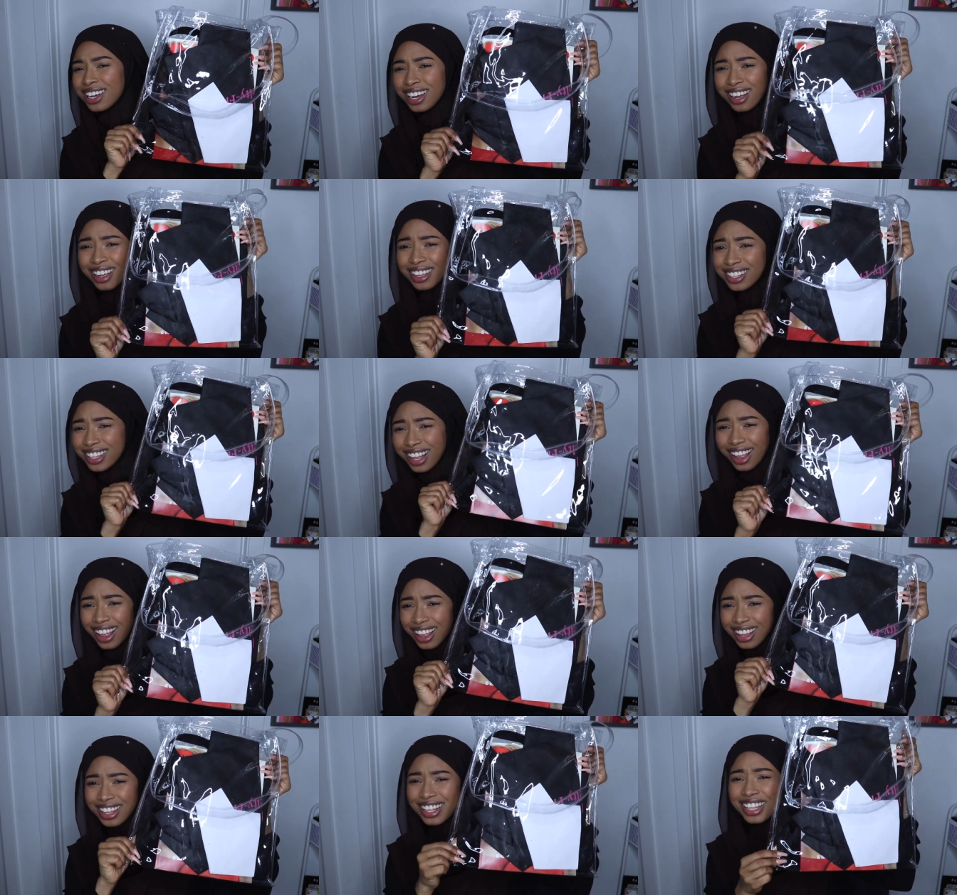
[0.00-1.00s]
uh,
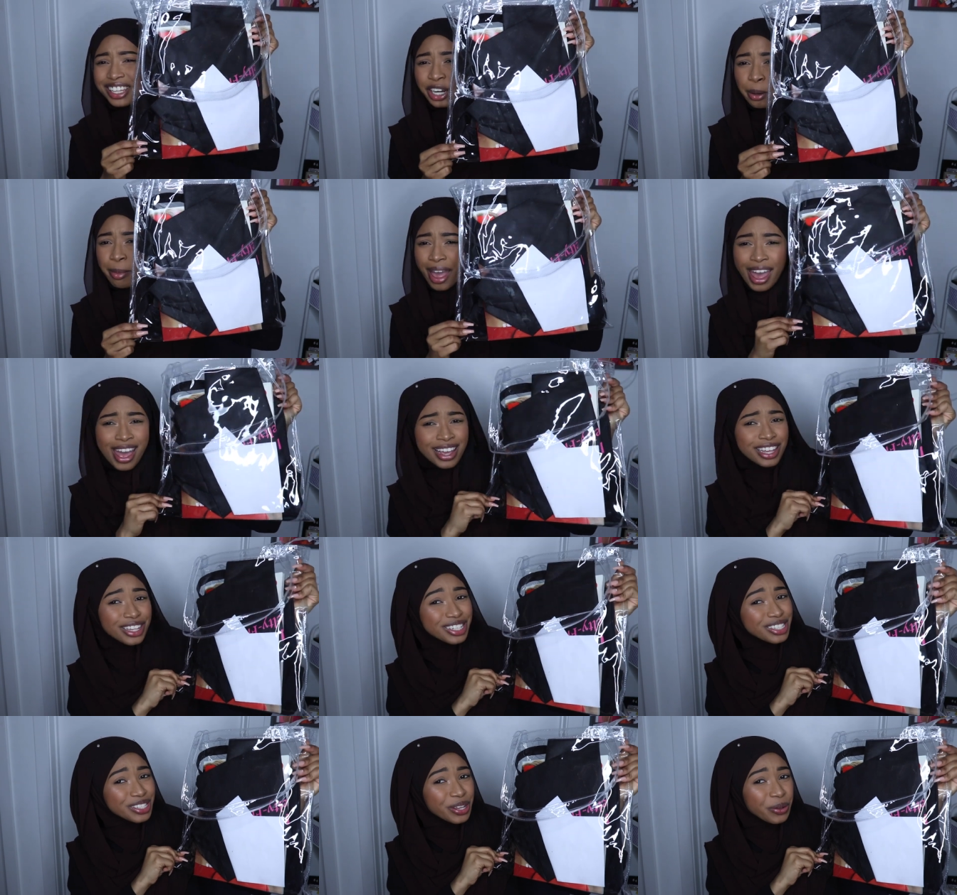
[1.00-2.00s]
clear bag,
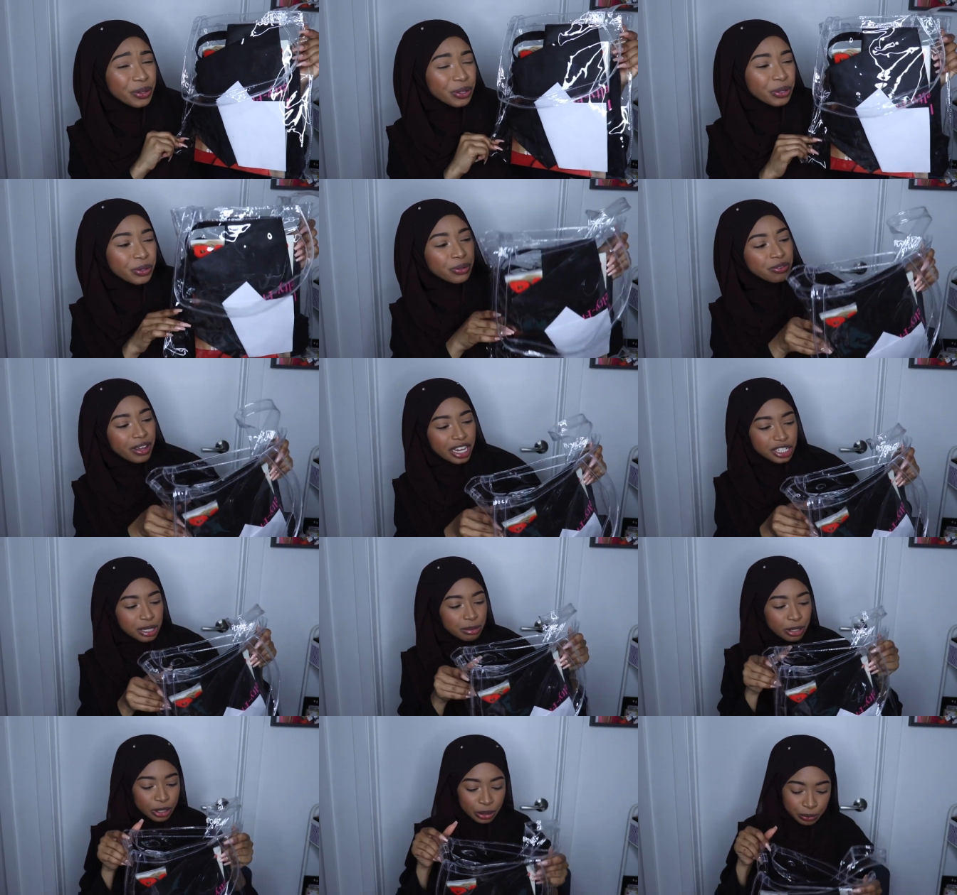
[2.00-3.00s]
so cute,
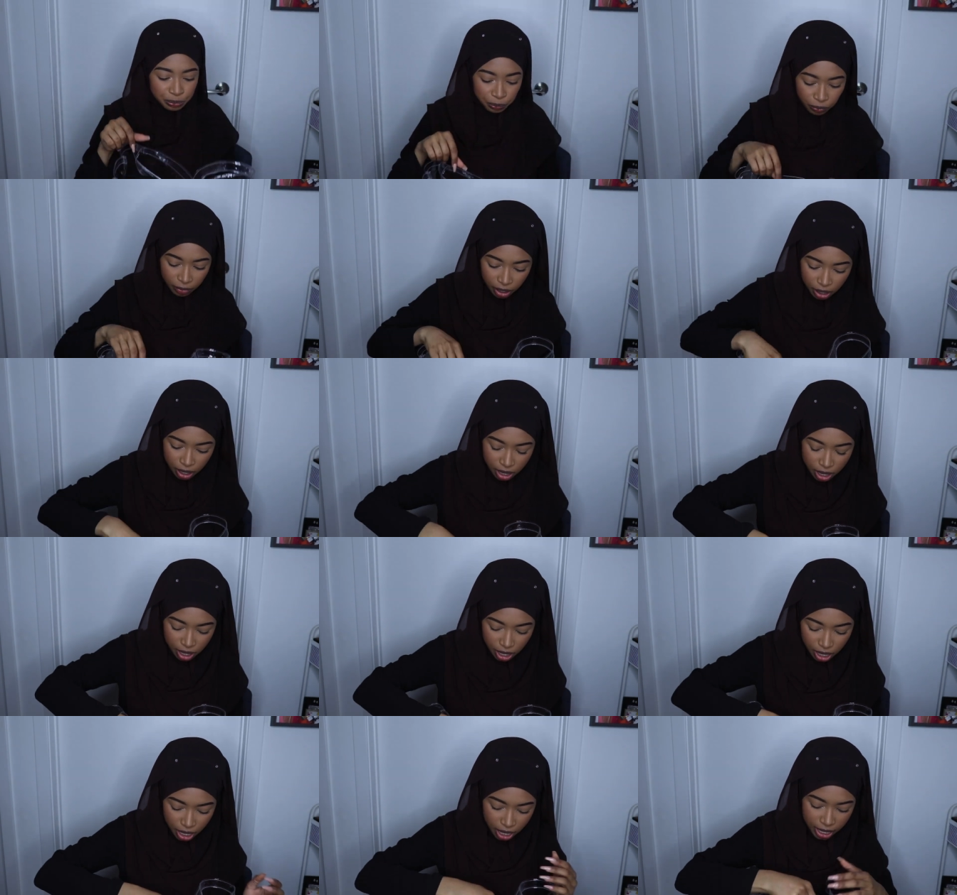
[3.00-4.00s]
fashionable.
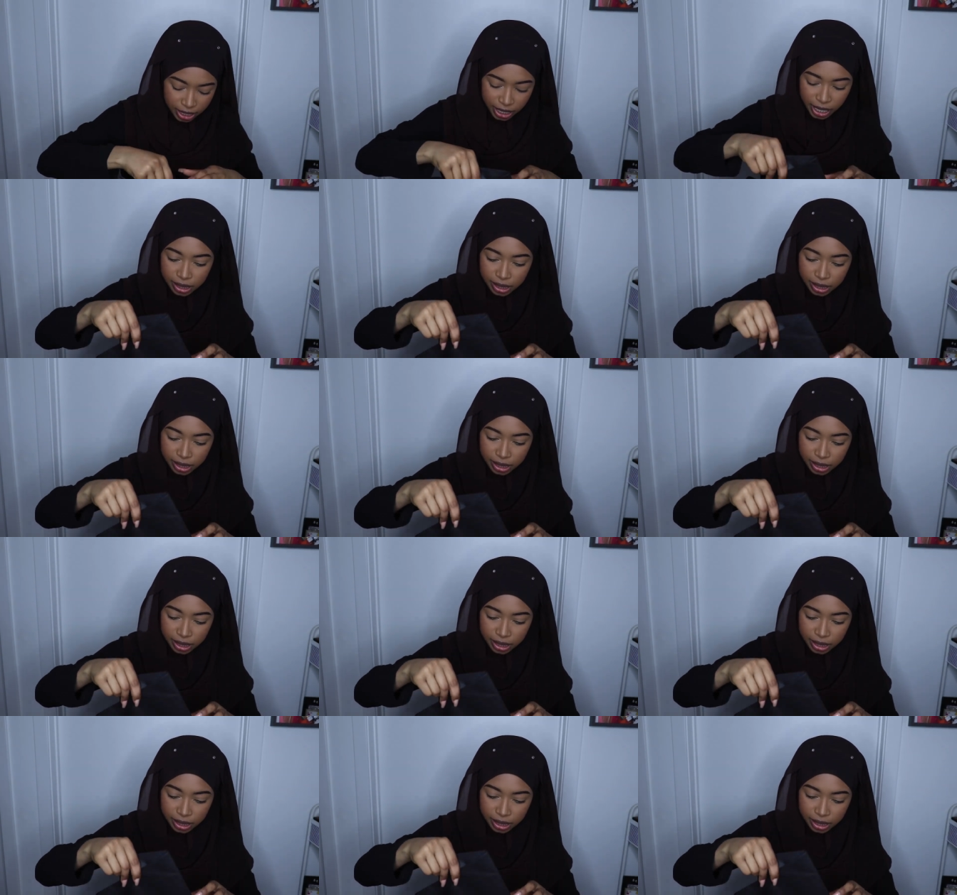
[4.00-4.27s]
And I